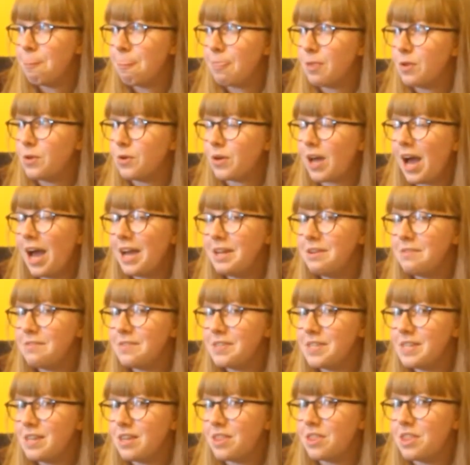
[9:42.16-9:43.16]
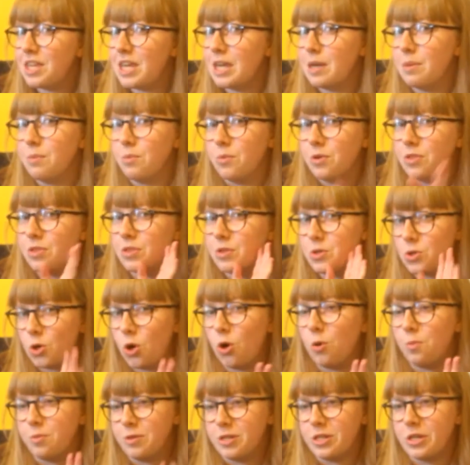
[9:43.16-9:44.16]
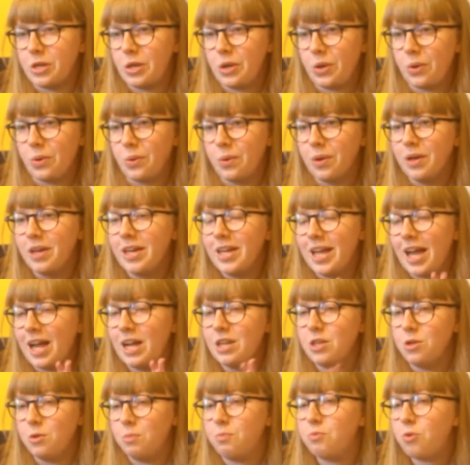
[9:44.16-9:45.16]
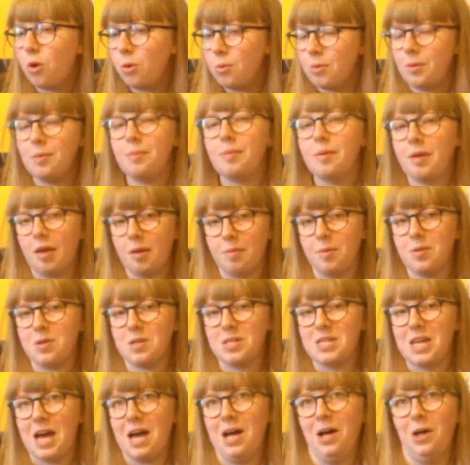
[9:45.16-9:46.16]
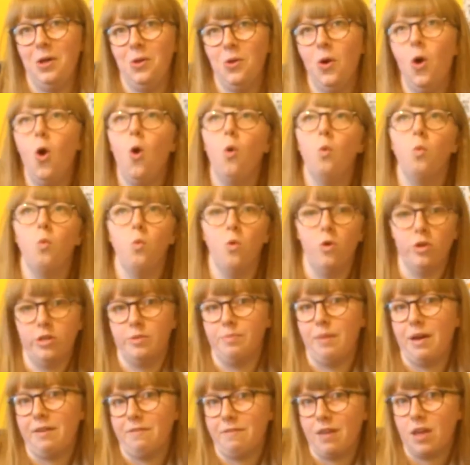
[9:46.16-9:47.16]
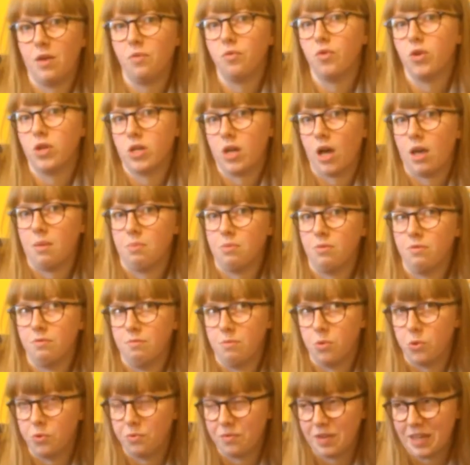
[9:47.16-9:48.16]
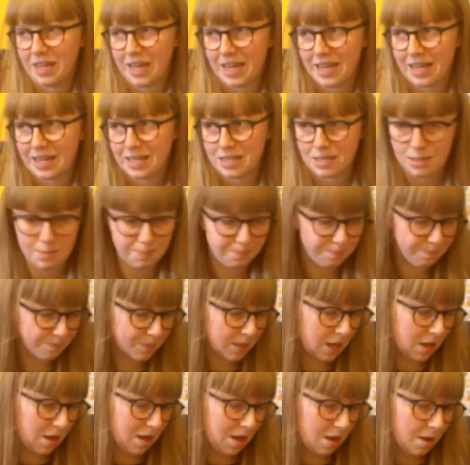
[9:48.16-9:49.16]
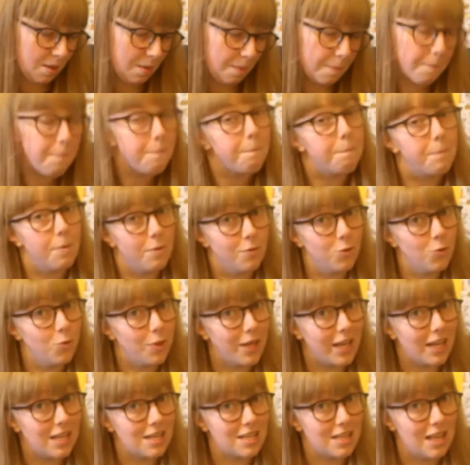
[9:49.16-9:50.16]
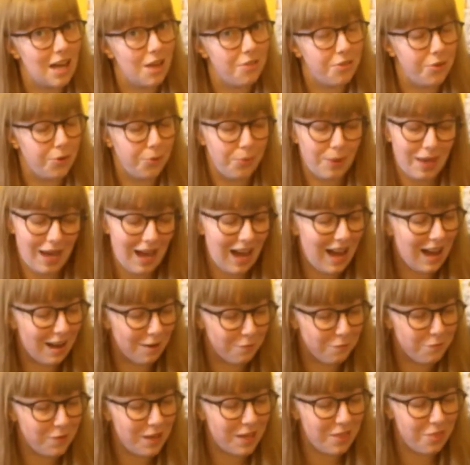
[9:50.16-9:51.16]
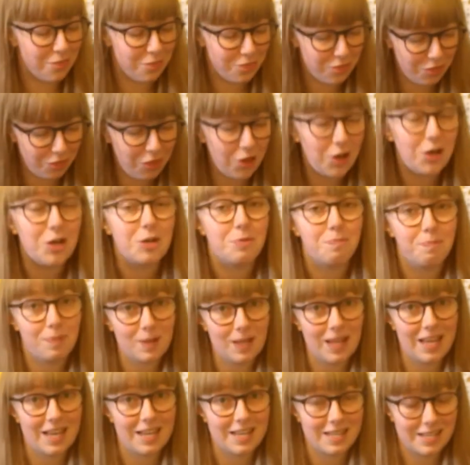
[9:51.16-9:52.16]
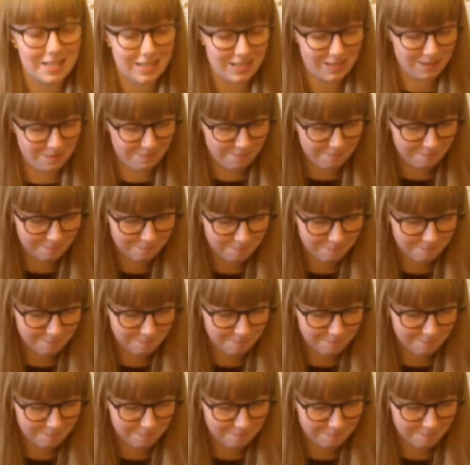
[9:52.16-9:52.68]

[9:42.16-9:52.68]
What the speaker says: you'll kind of see a theme with the top 2 and you'll probably be able to tell what my favourite type of movie is. Before we get to that though, we have in 3rd place